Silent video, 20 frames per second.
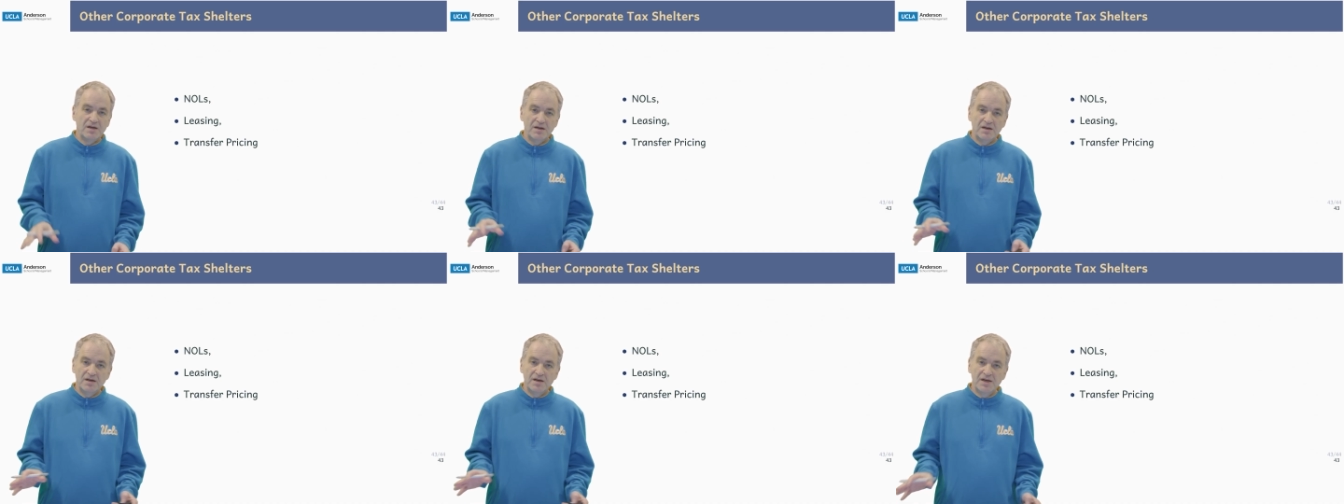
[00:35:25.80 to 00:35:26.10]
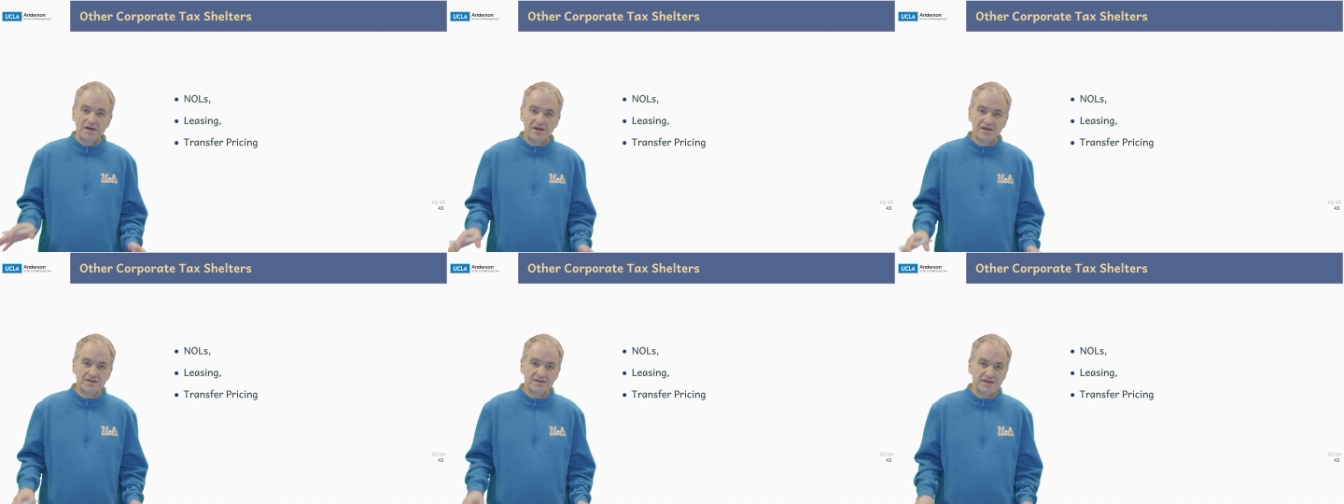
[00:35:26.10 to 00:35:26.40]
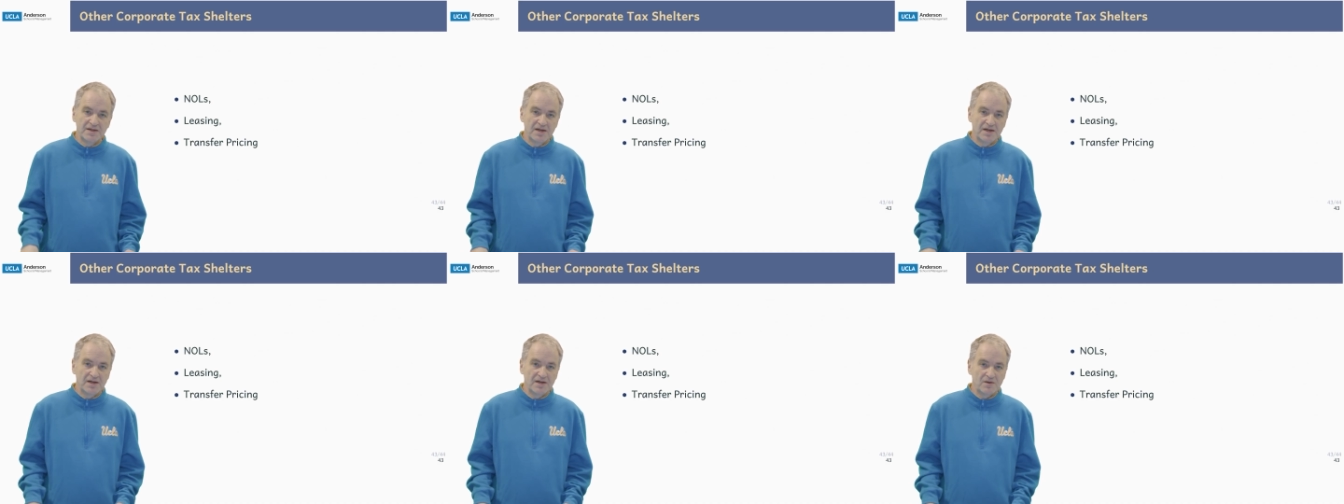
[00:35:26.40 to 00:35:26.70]

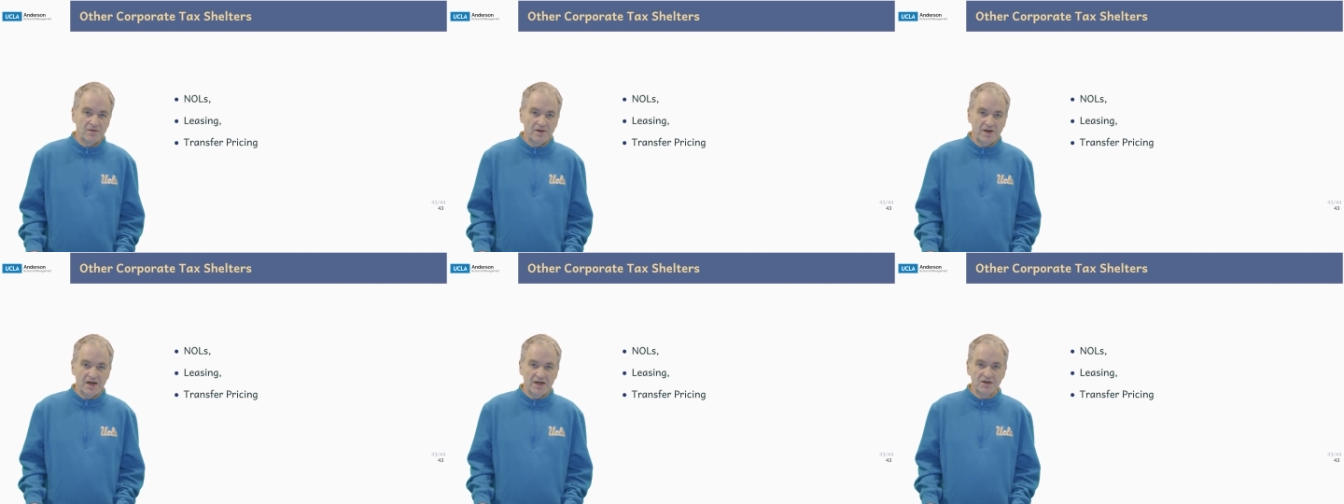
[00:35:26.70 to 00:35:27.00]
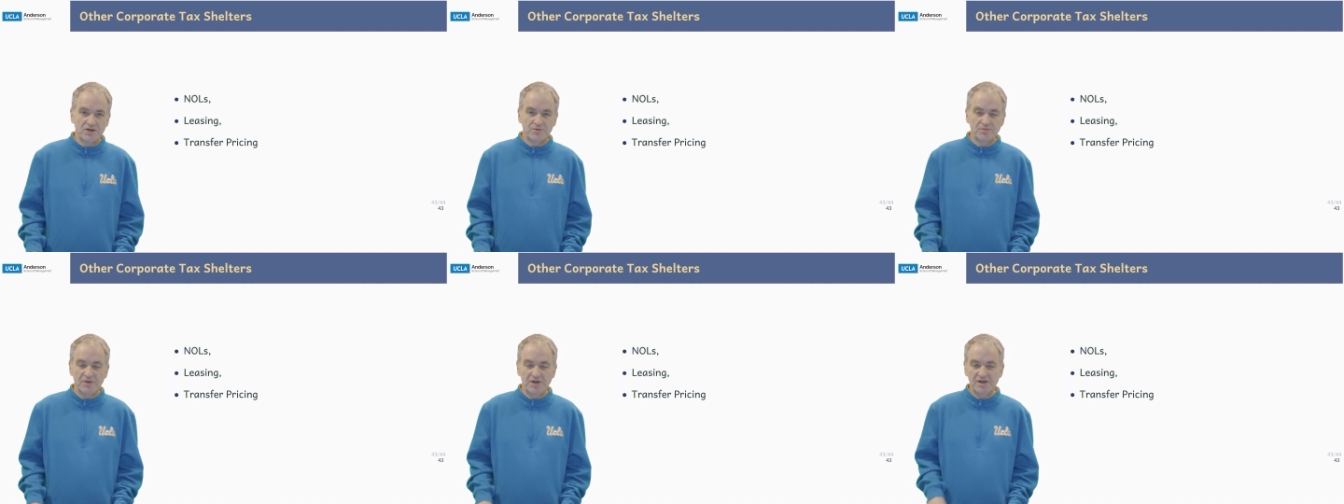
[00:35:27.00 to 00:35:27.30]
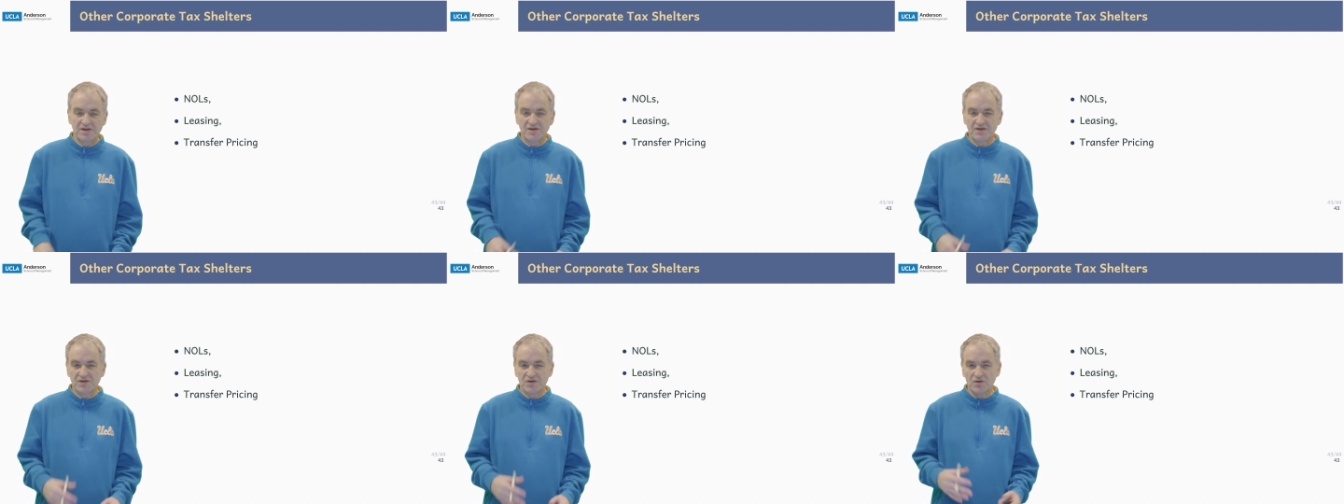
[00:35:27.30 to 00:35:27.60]
leasing
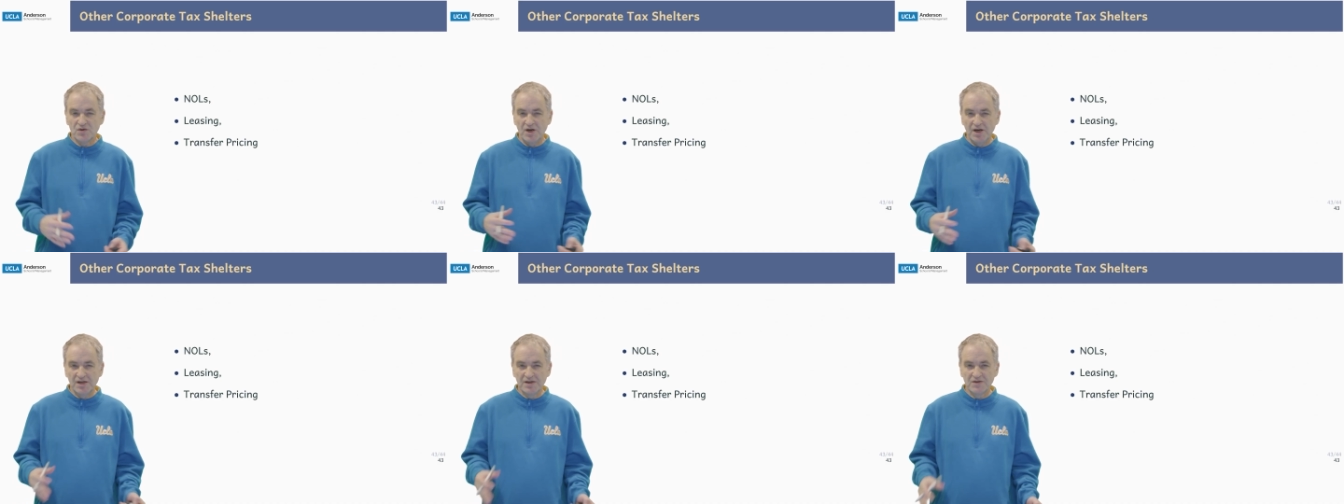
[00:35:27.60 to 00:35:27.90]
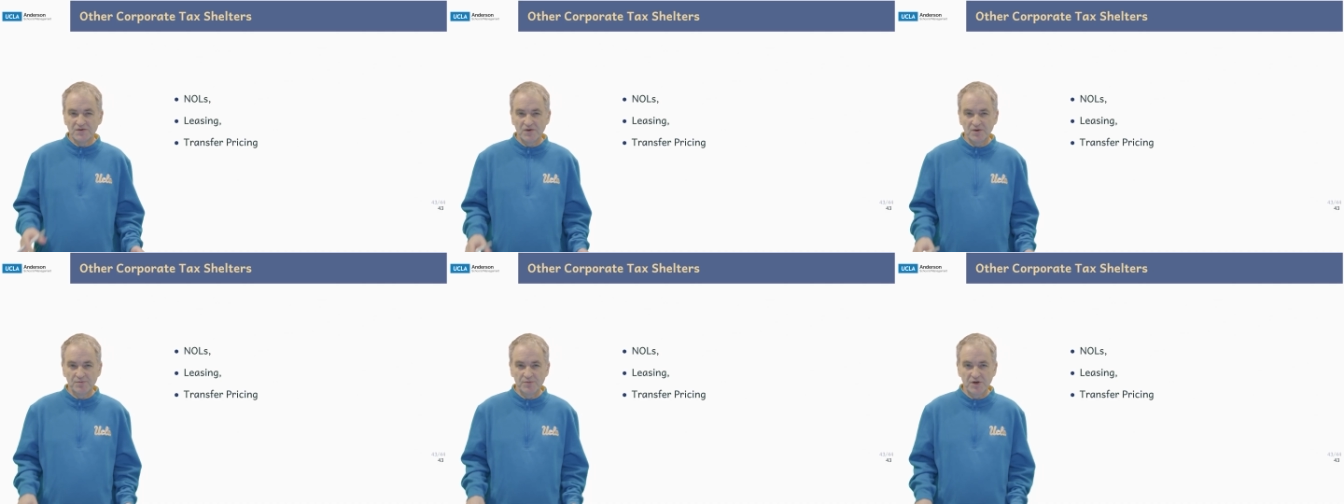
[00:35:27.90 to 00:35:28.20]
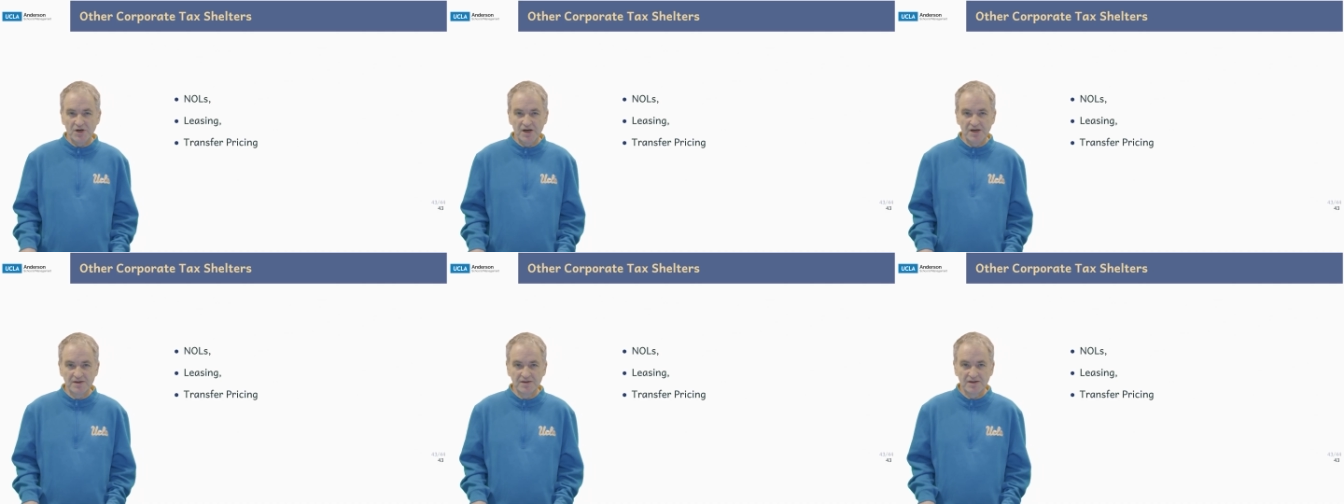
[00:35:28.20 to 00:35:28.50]
arrangements, transfer
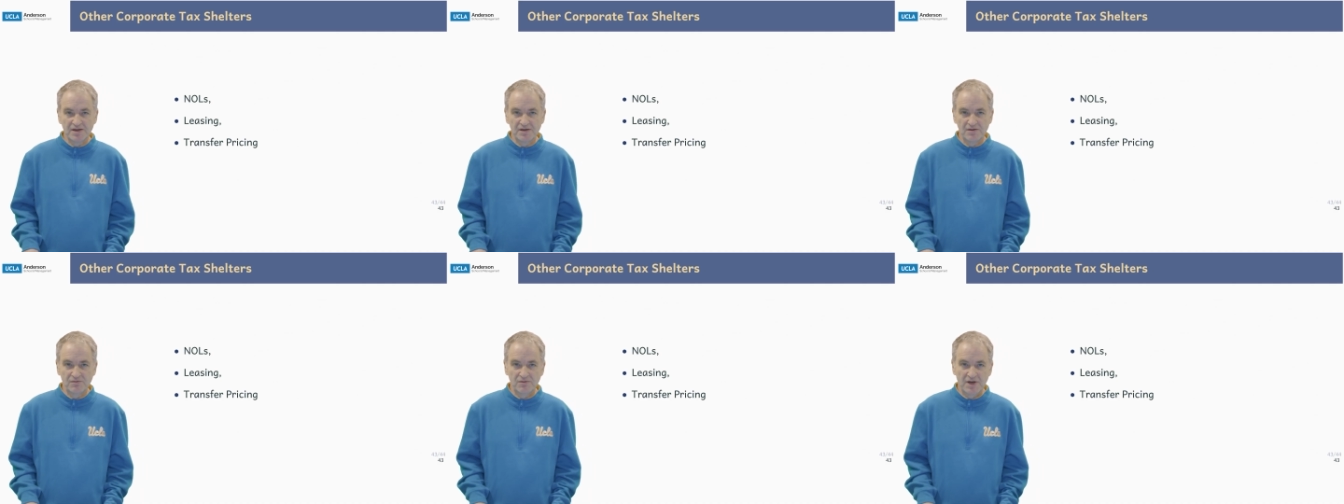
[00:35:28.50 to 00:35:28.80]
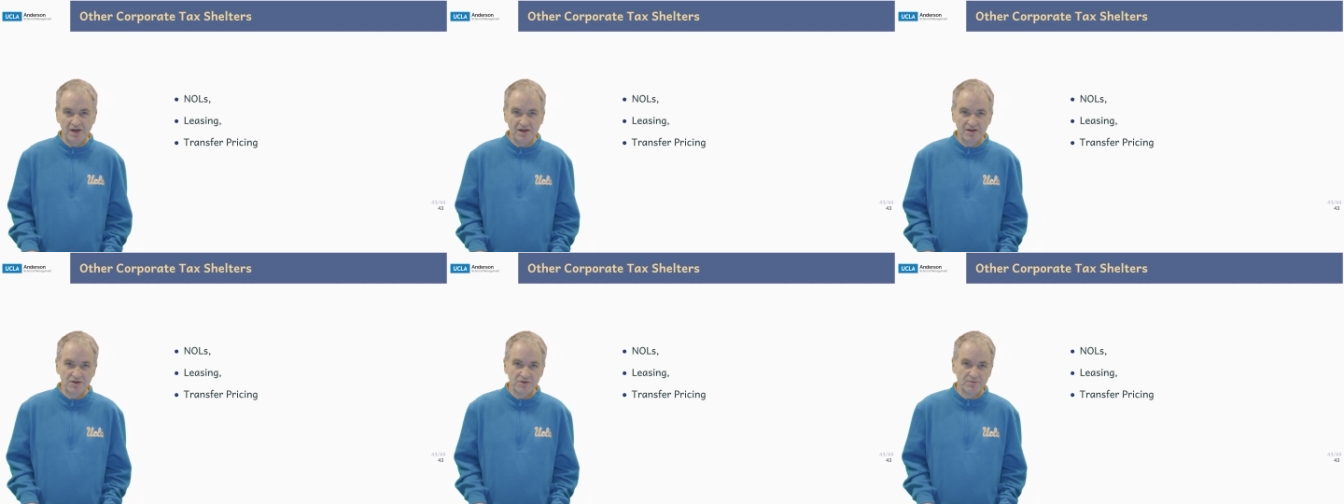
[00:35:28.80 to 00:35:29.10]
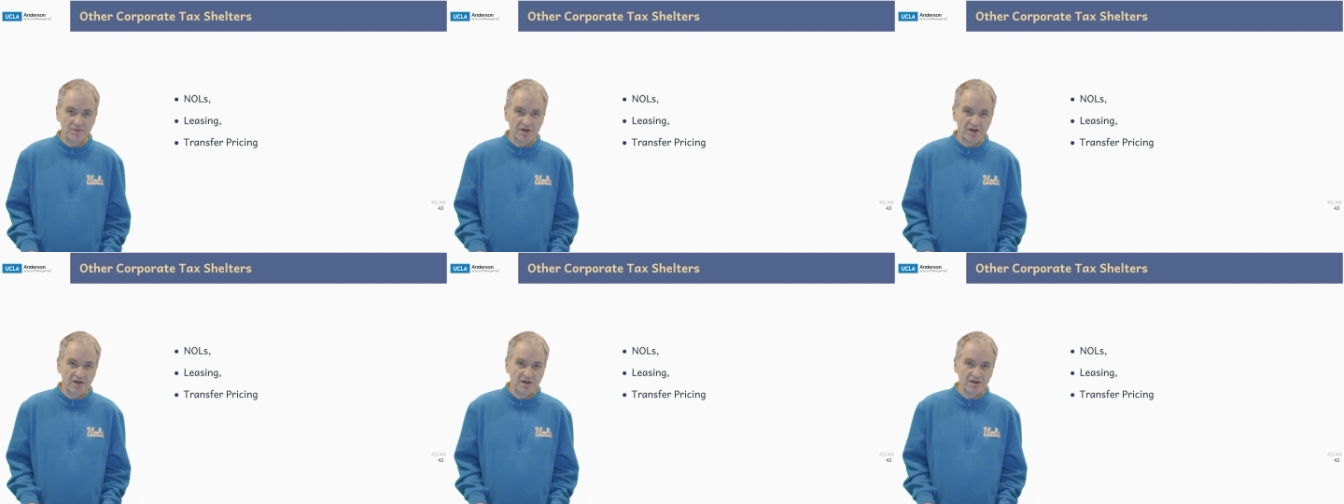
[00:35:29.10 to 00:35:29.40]
pricing
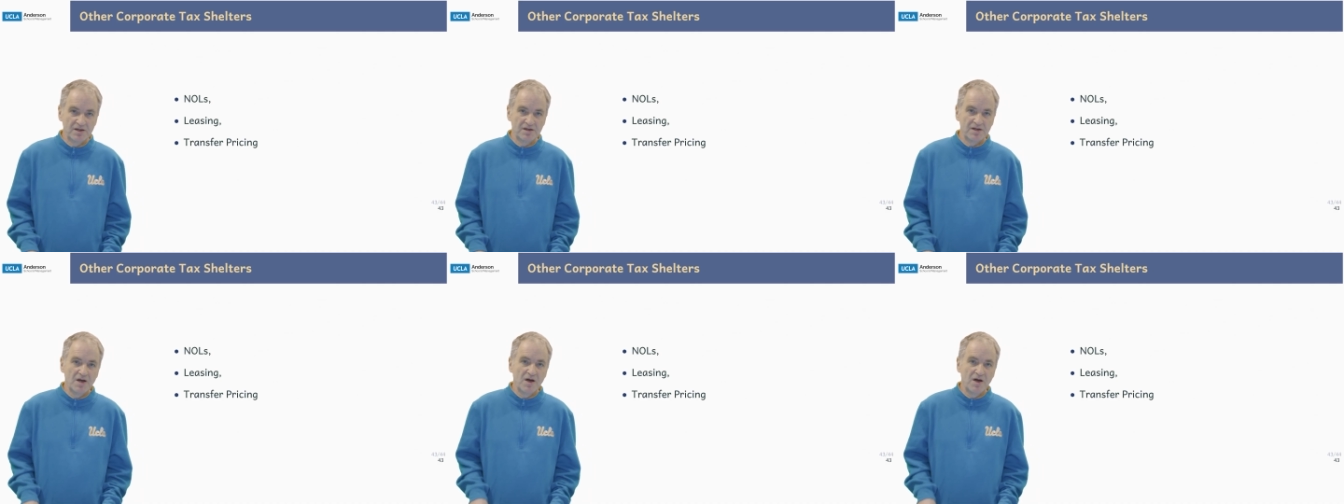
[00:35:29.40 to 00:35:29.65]
arrangement,